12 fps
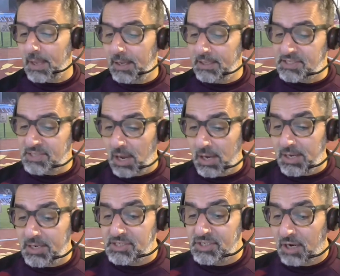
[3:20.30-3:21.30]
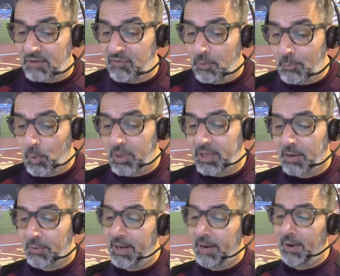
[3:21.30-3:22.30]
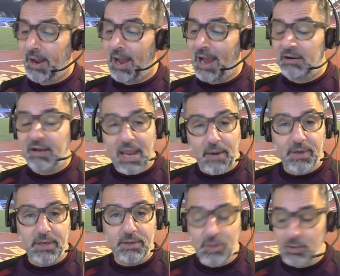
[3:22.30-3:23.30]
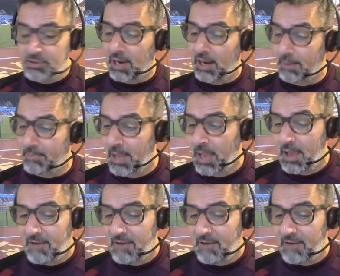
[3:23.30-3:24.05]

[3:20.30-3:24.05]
He started his young footballing career at Hungarian youth club